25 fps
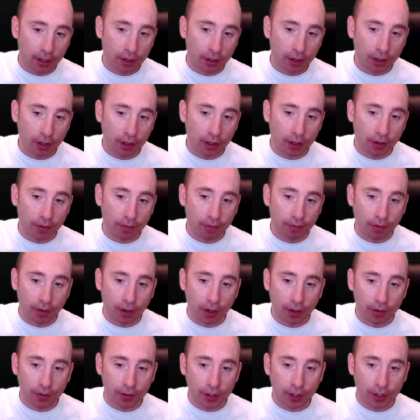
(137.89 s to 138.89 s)
third and
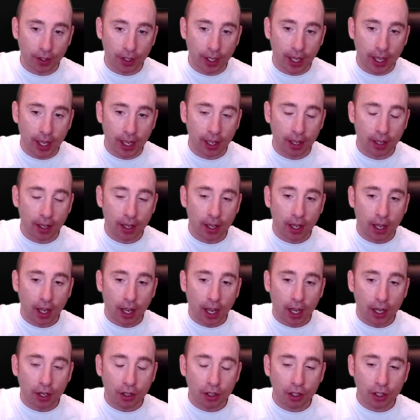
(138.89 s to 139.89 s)
fourth, so there.
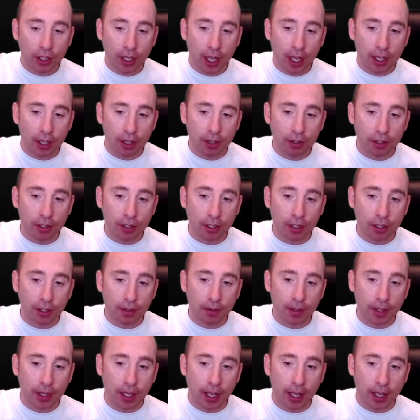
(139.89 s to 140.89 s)
And just get used to
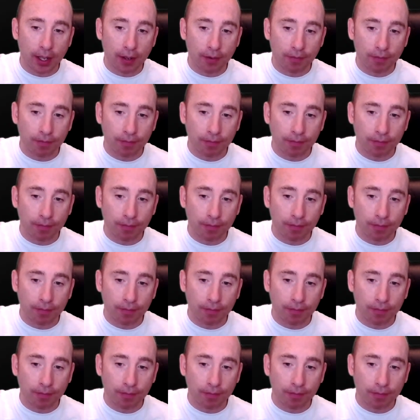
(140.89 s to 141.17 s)
doing that.